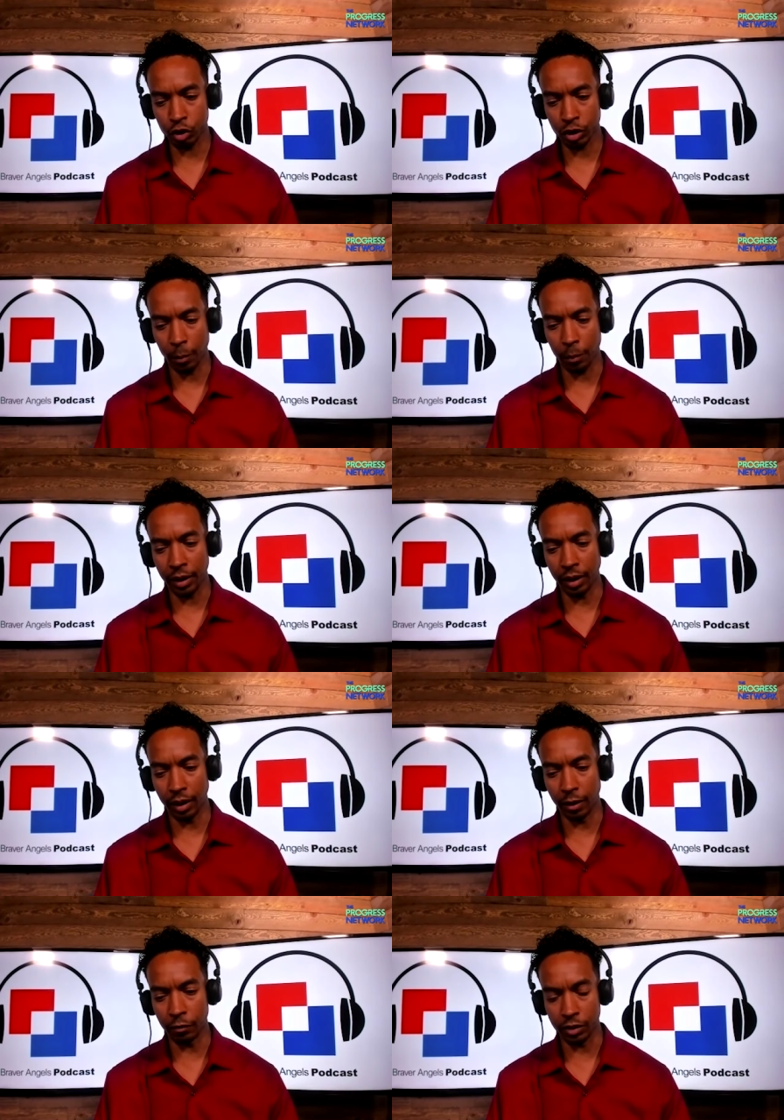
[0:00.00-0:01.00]
something
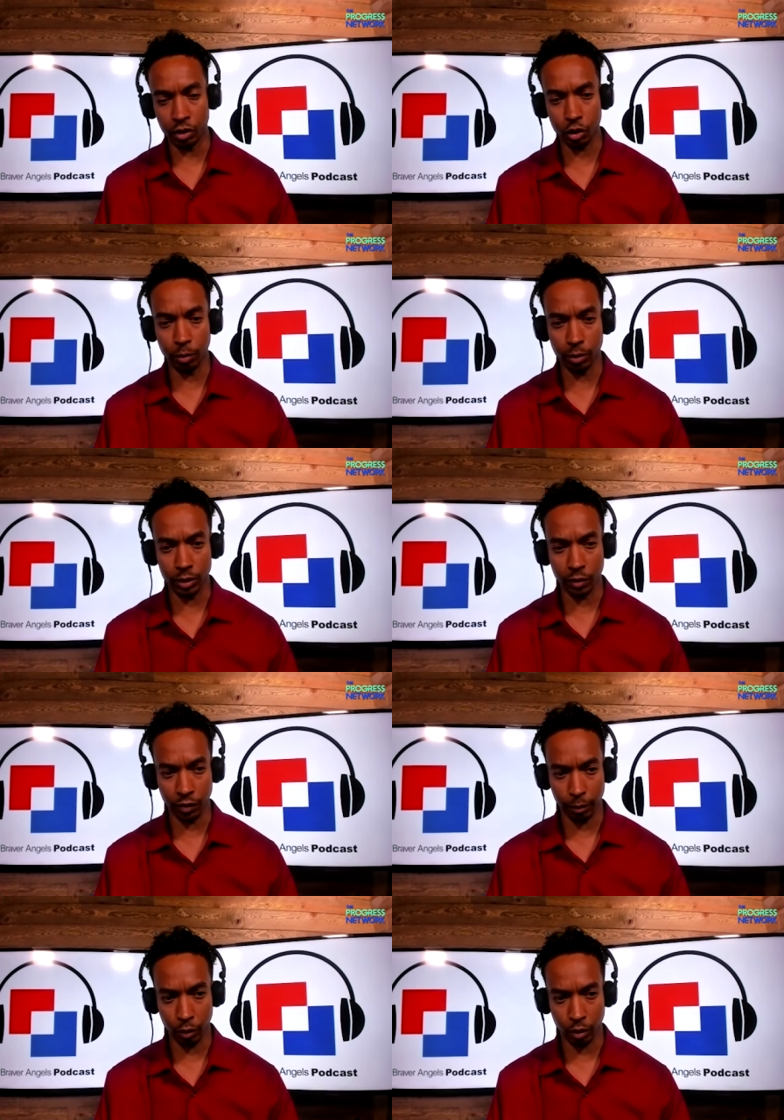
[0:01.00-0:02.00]
of consumers
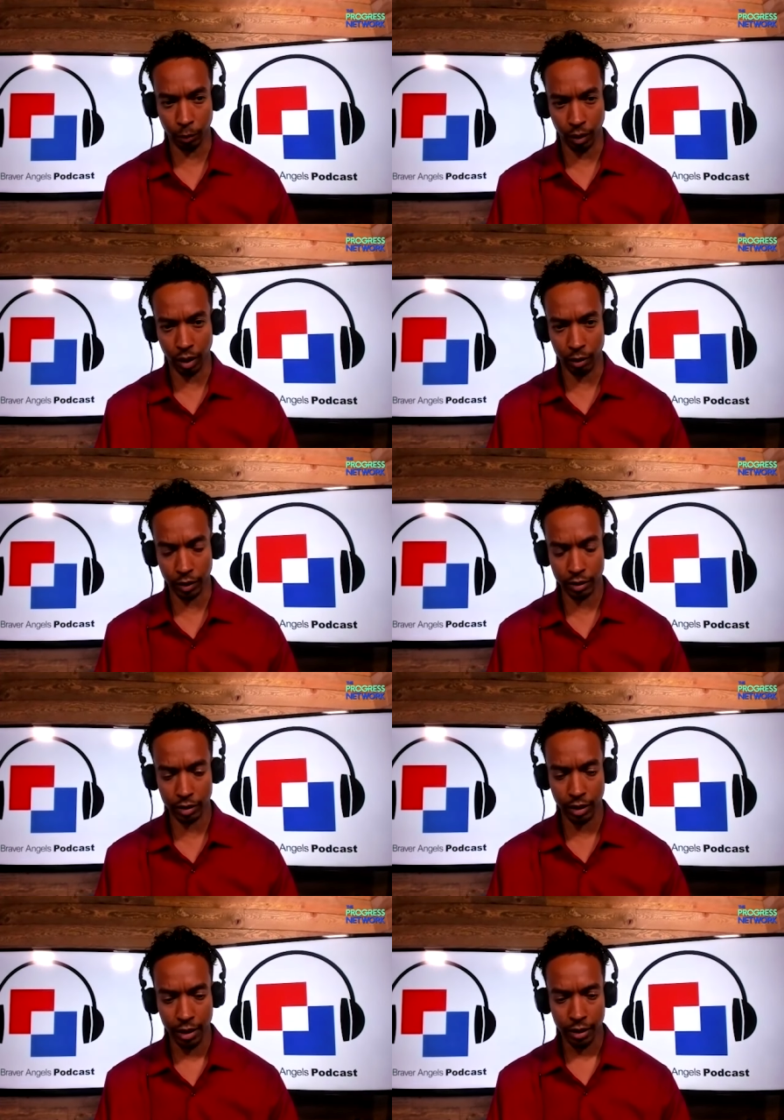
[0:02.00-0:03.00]
of liberal progress